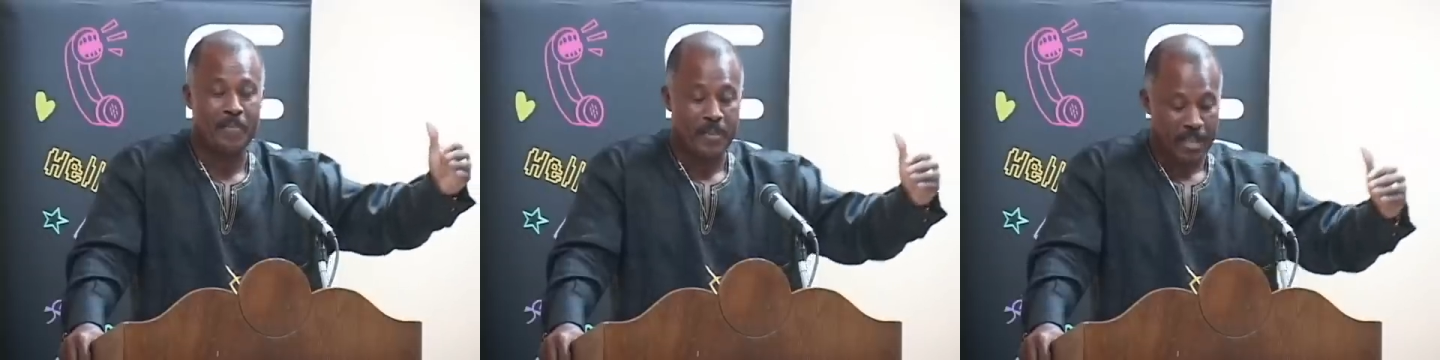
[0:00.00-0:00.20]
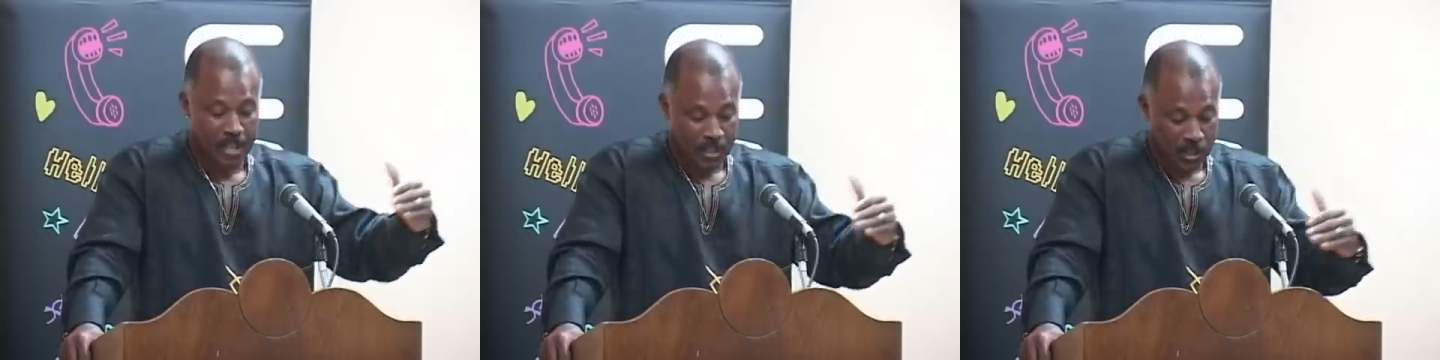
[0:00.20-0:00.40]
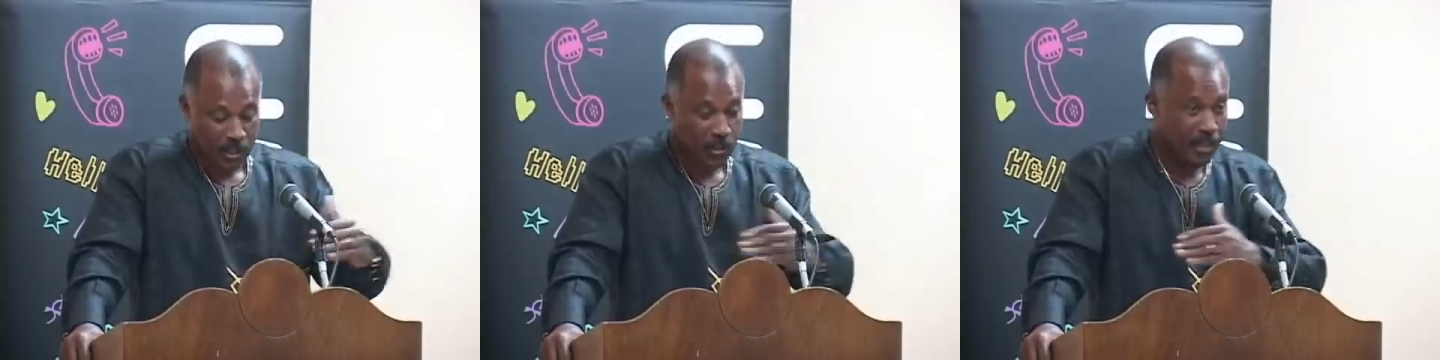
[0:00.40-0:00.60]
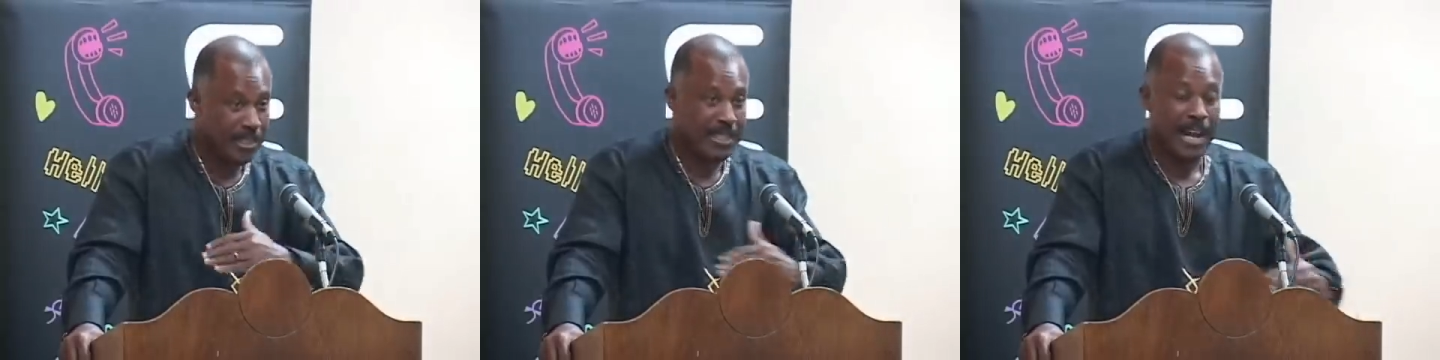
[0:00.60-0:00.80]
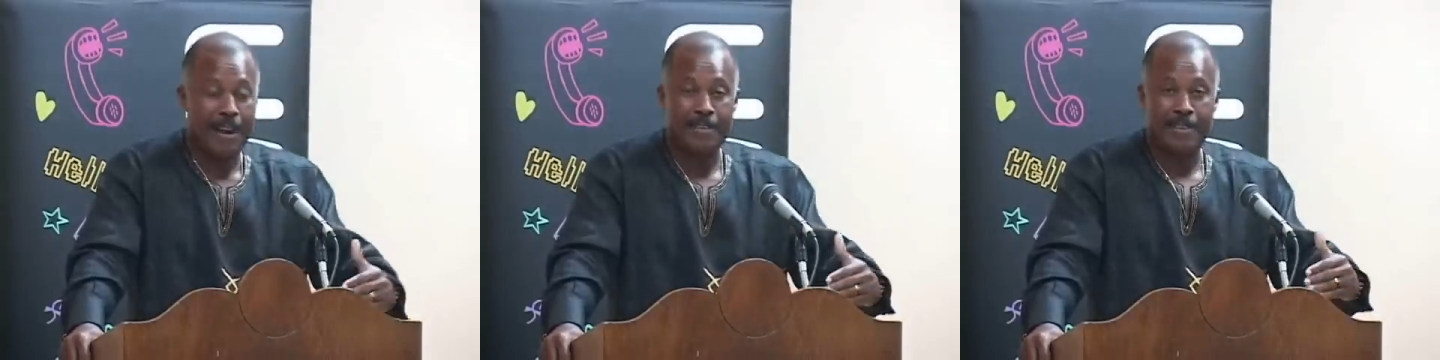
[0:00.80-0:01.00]
So these
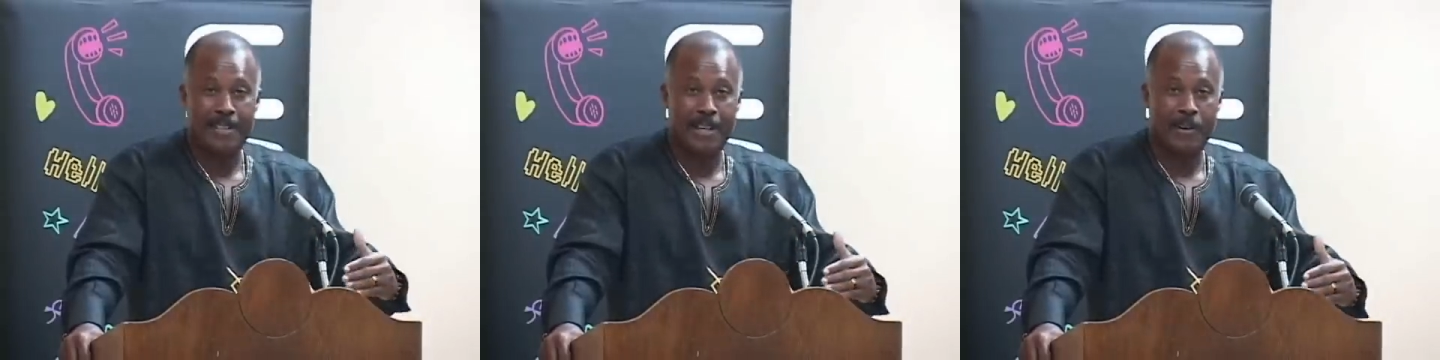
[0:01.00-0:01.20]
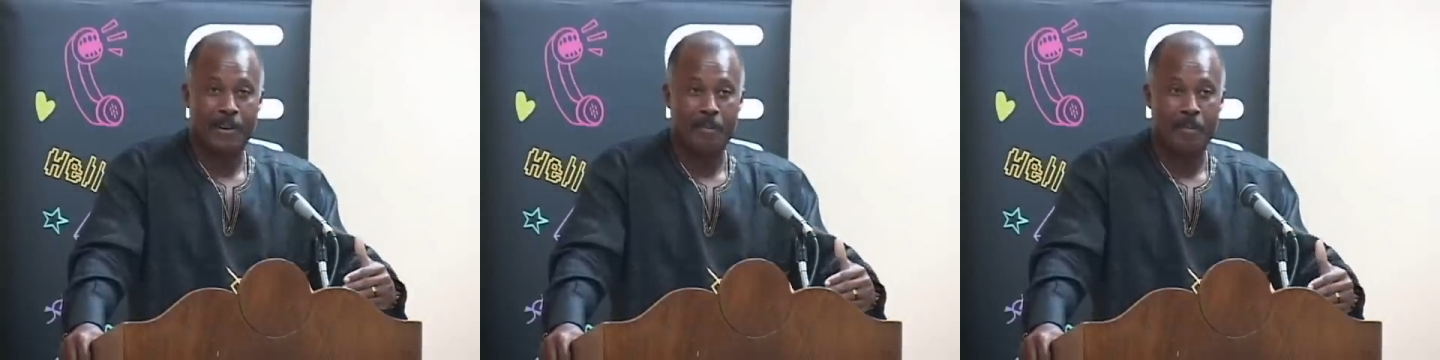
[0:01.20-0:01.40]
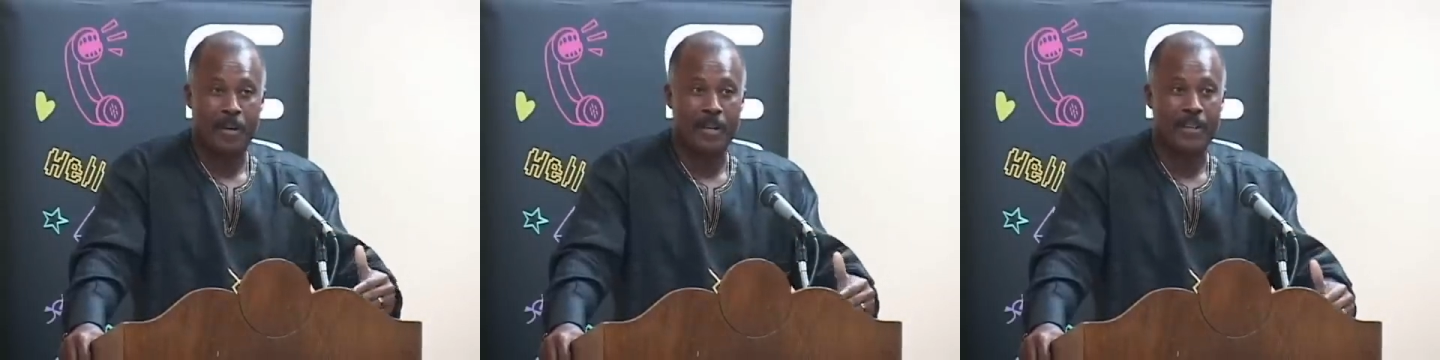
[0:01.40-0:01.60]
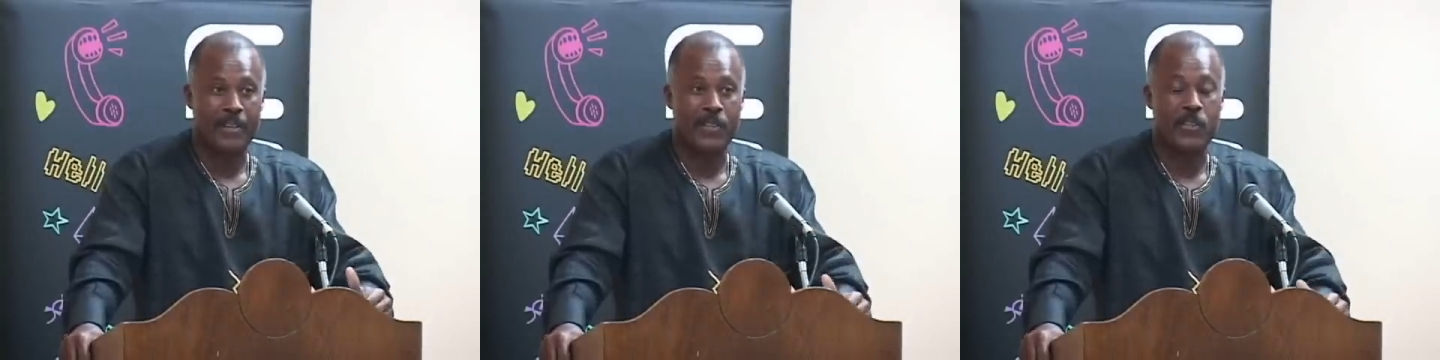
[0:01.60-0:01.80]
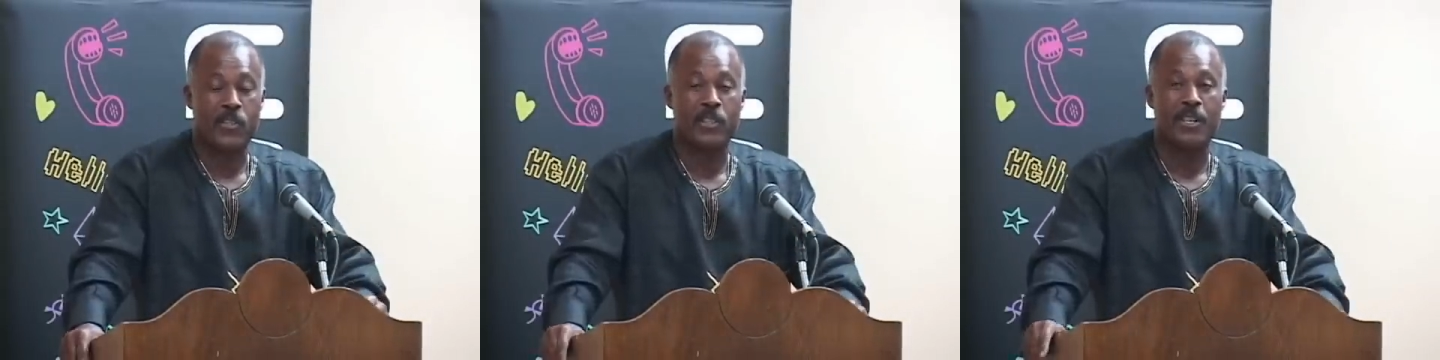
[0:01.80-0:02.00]
current younger
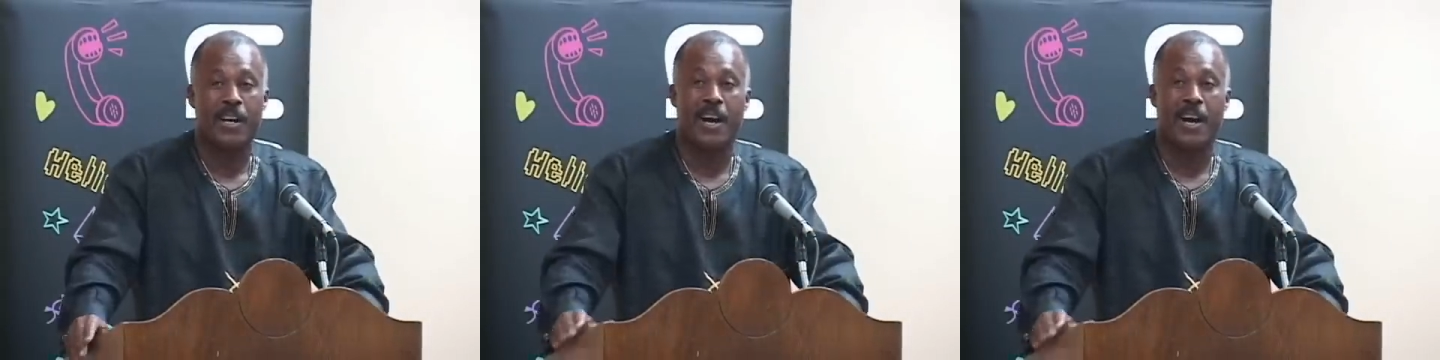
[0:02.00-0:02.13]
players